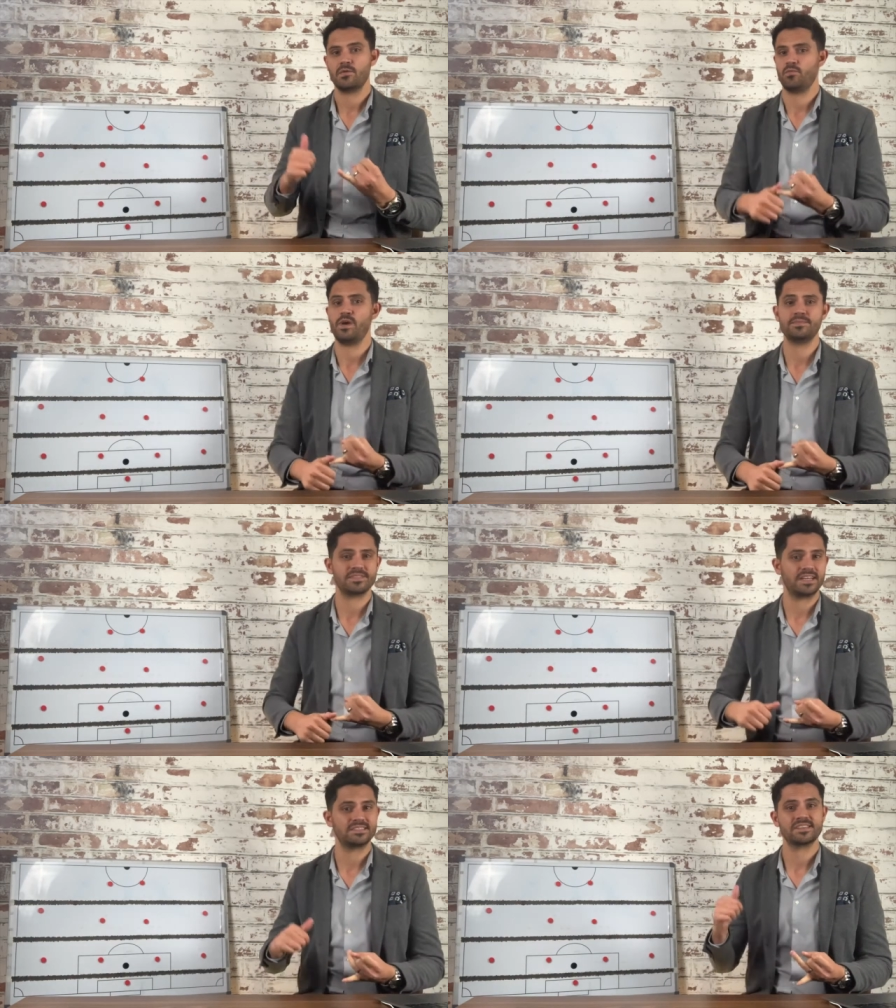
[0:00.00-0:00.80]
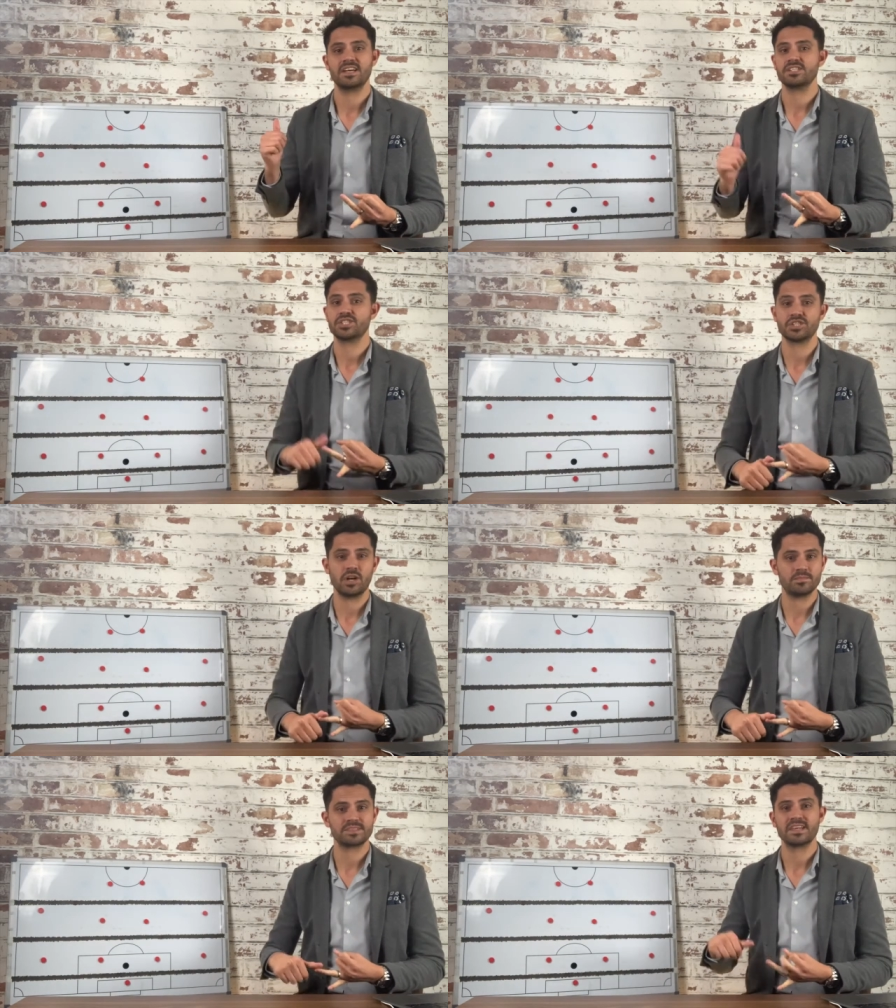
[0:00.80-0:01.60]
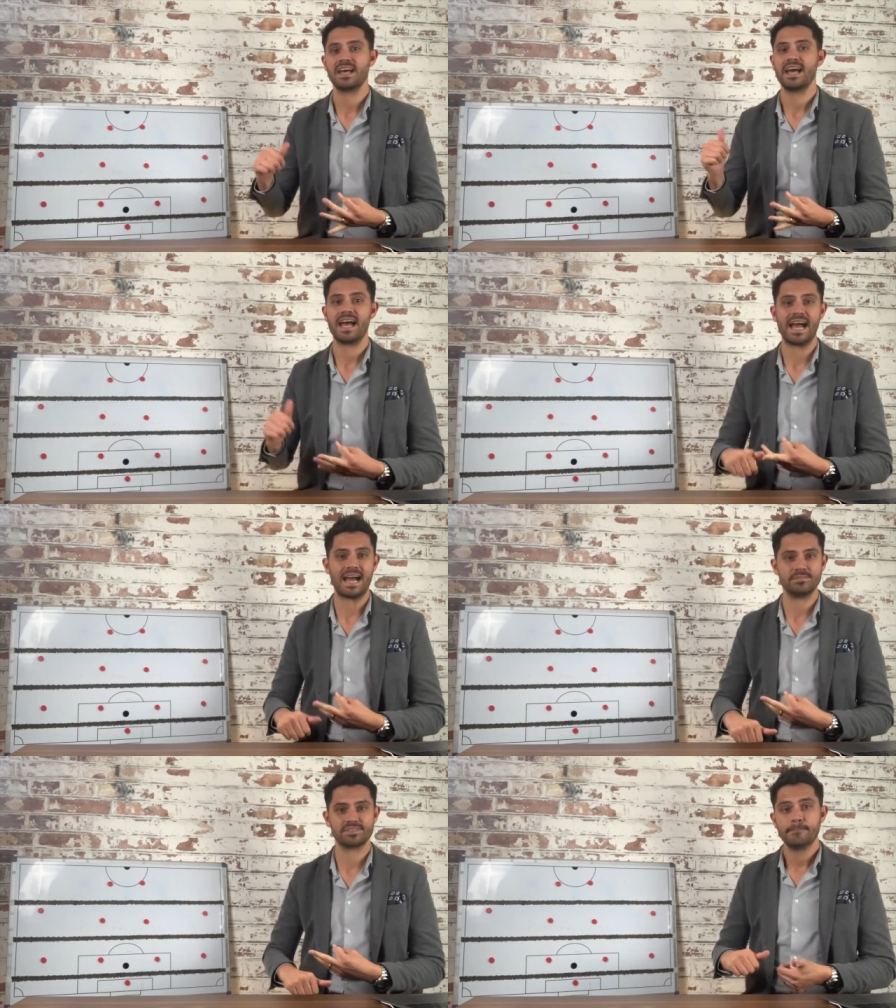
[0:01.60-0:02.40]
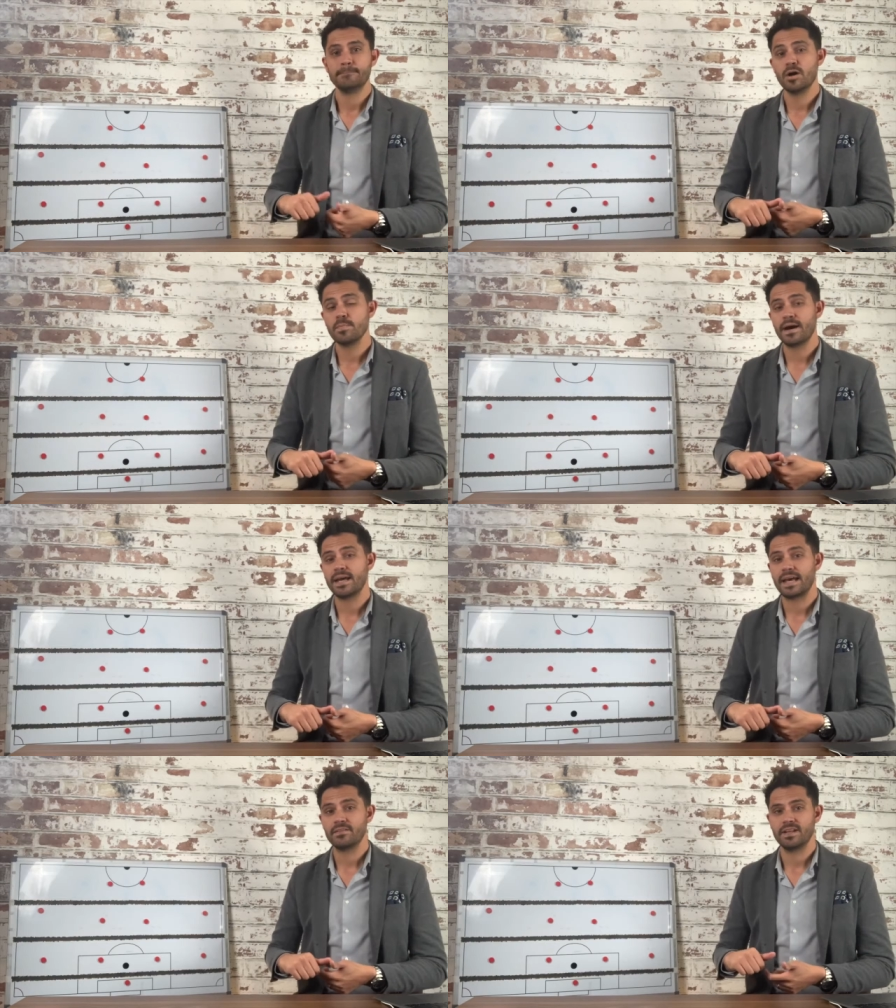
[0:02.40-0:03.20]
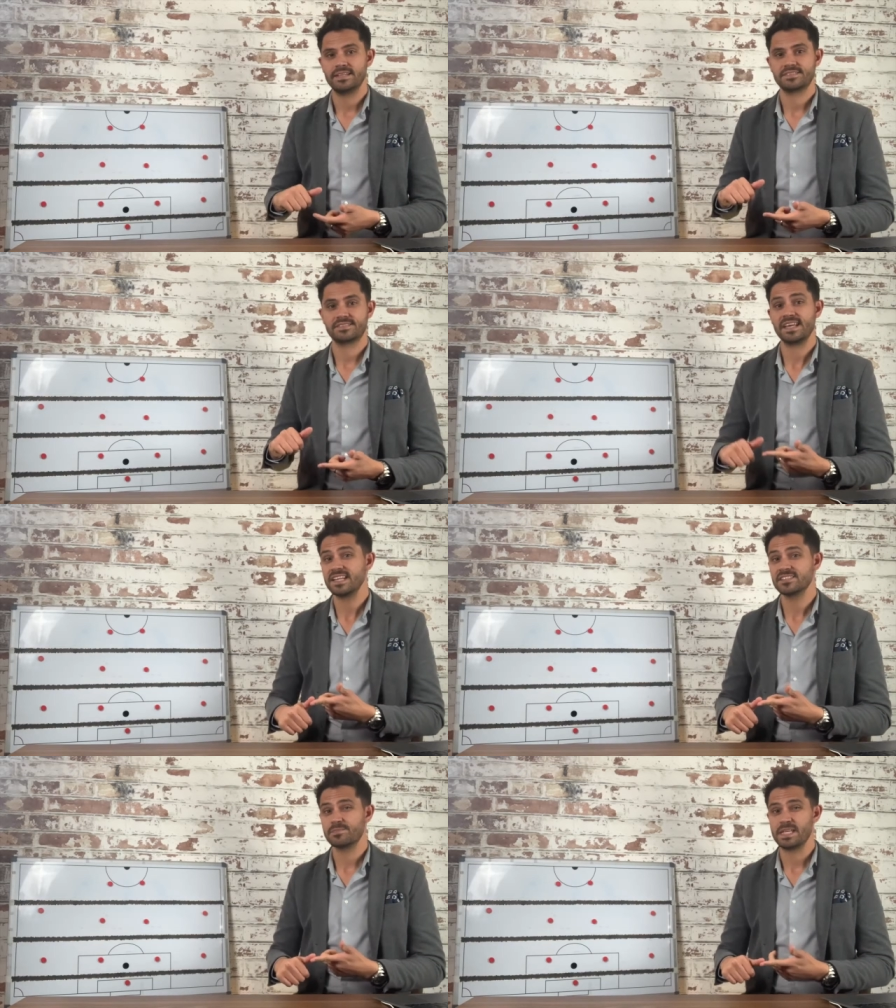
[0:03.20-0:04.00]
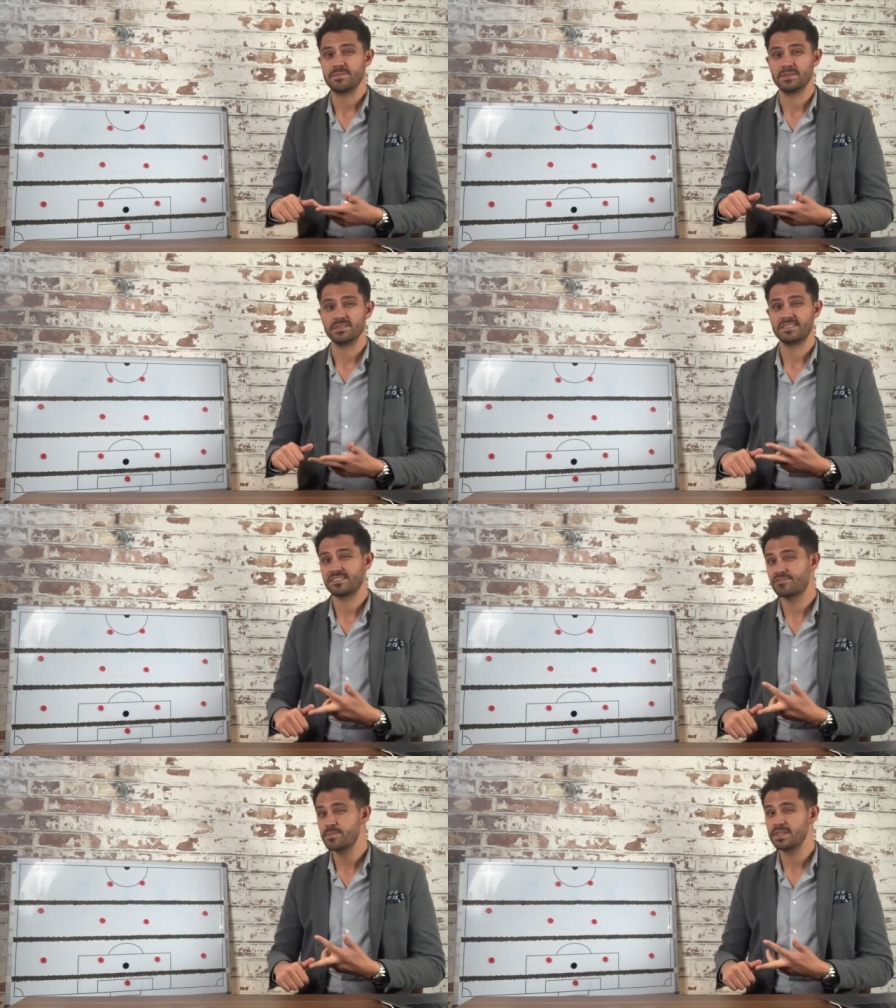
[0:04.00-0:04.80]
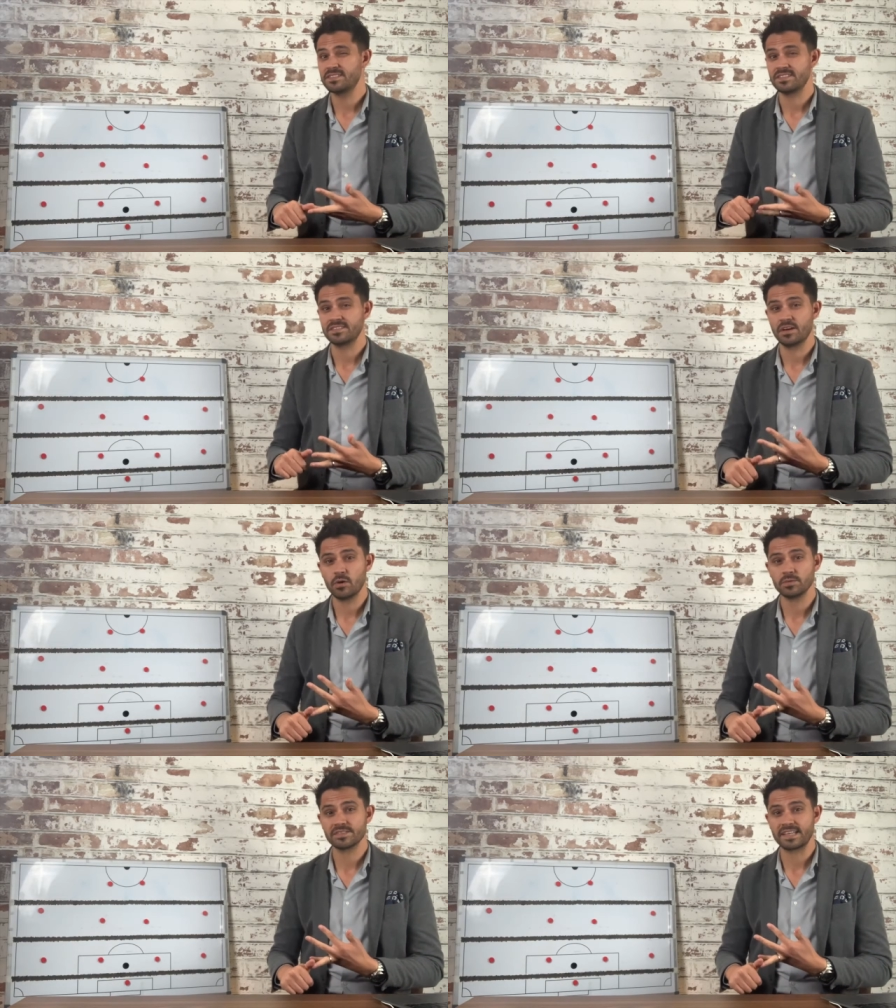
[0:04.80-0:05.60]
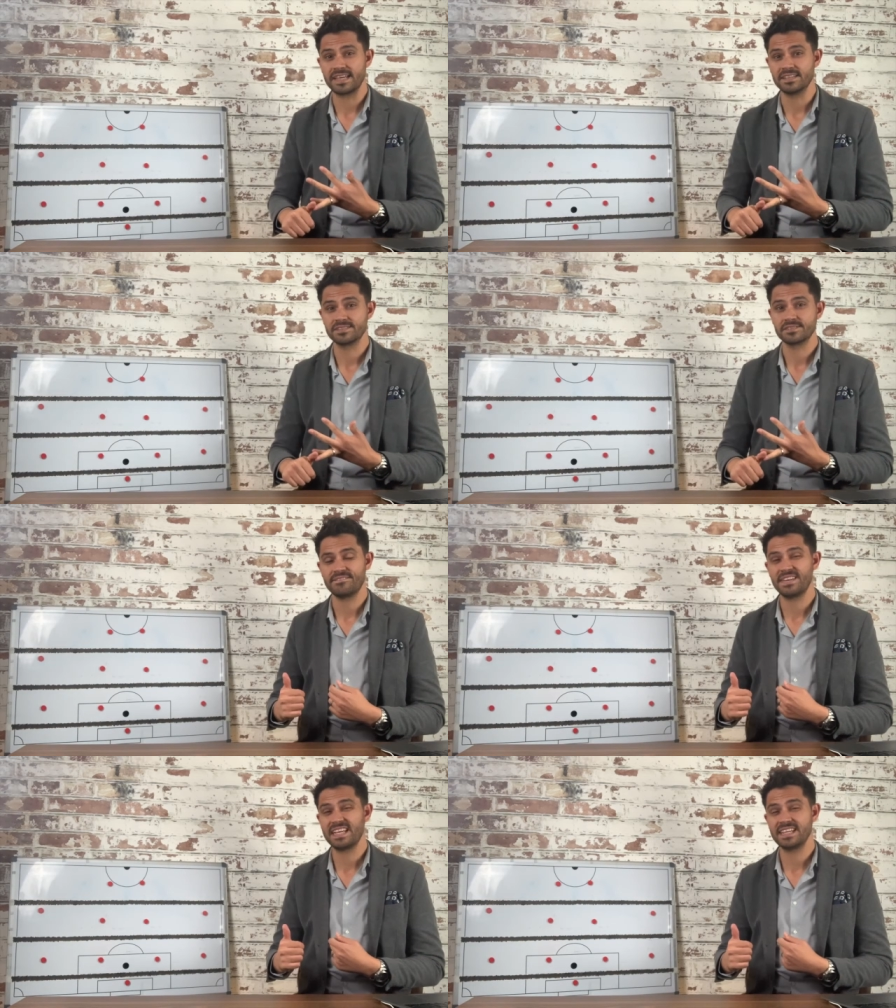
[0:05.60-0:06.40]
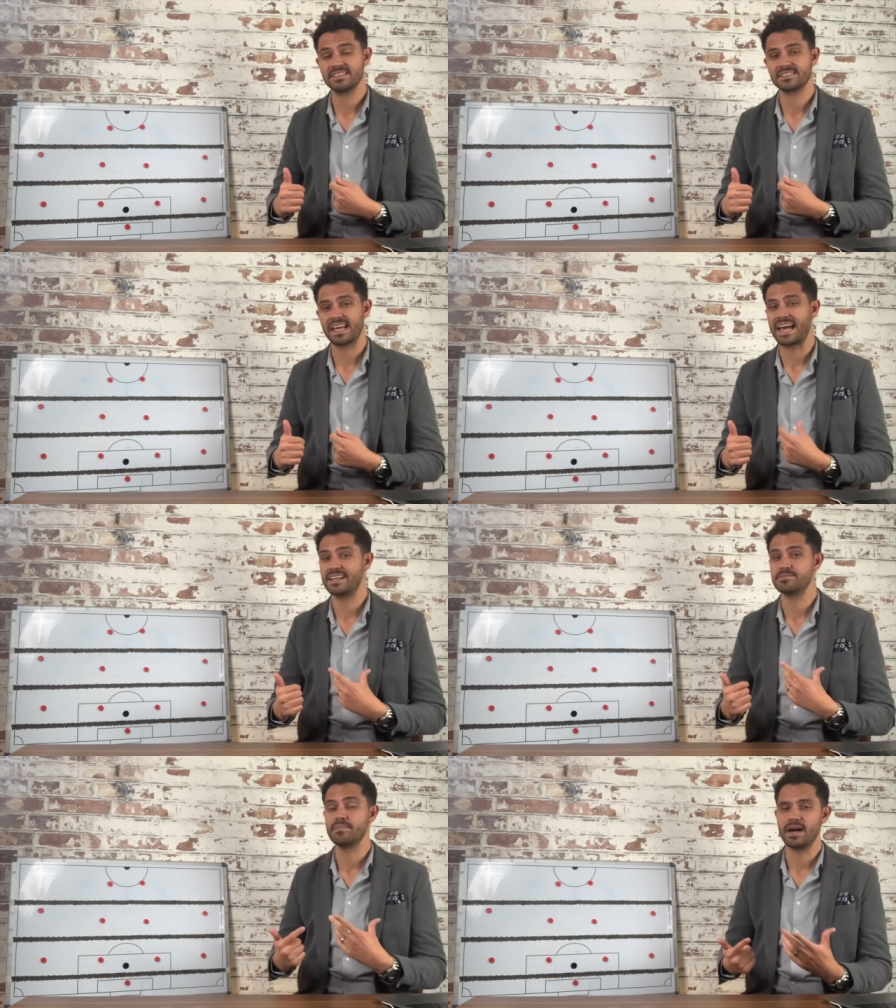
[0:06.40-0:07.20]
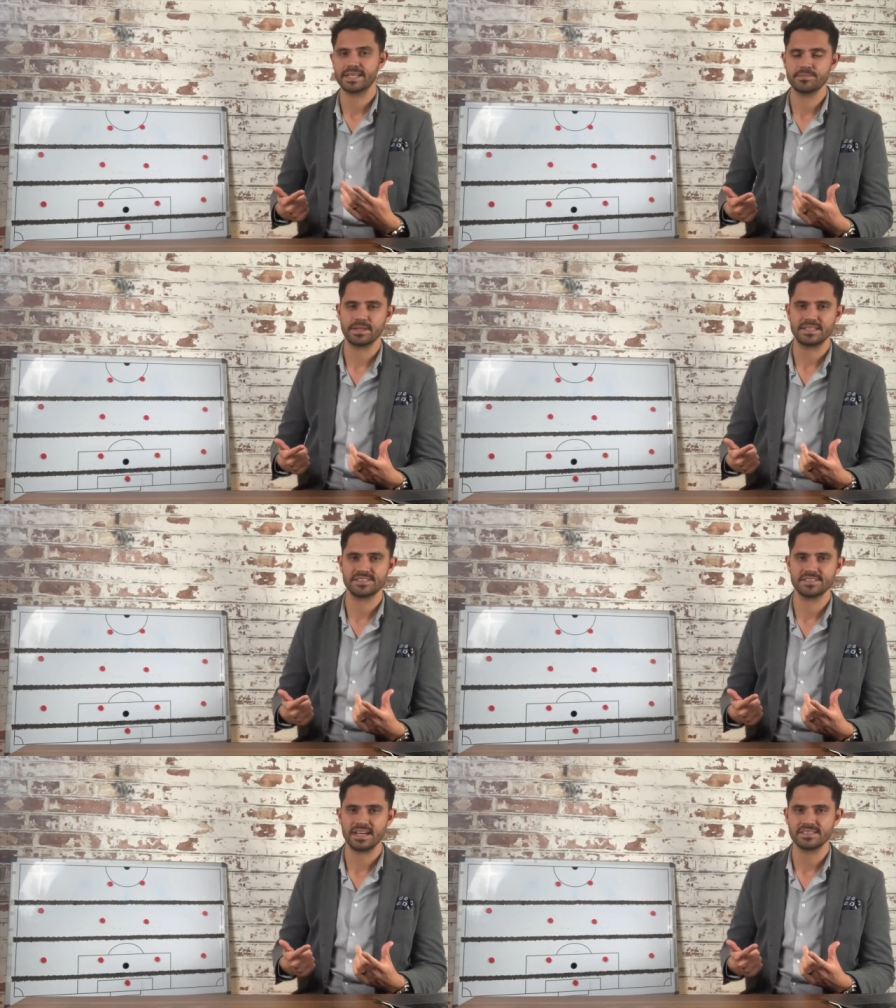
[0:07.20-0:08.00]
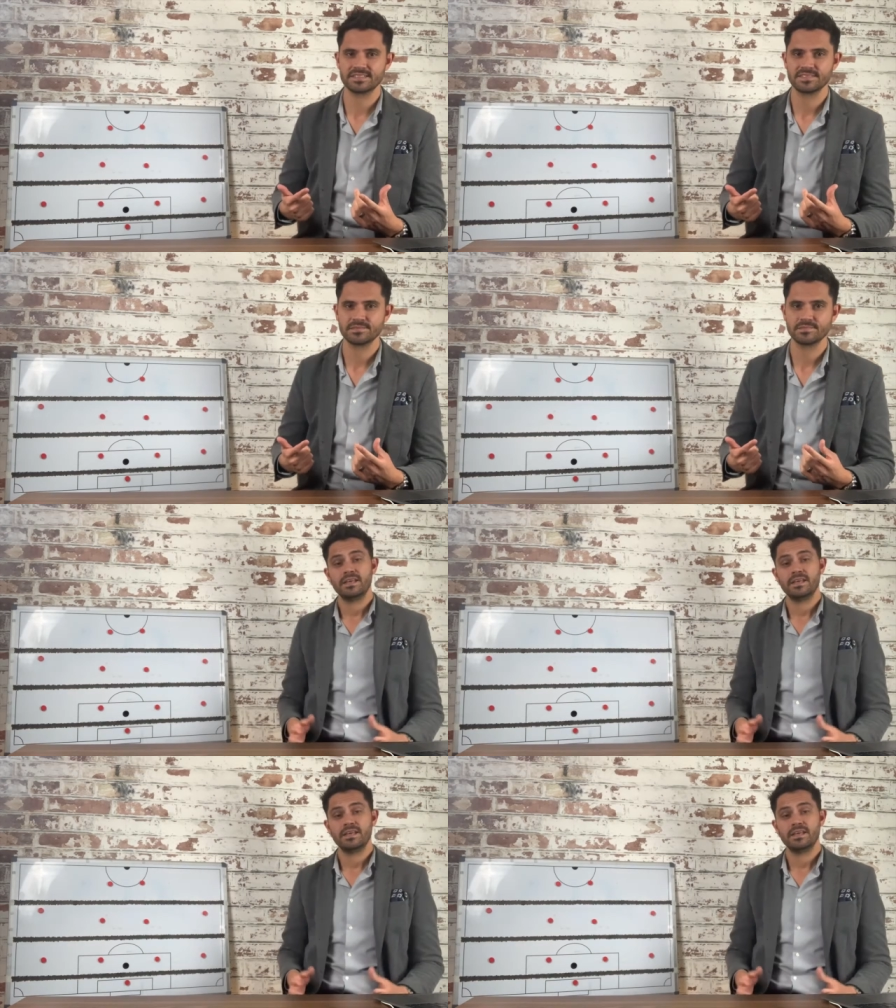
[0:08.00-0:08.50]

websites, shops, apps, mobile outlets, salespeople, distributors, wholesalers, affiliates, and marketplace sites.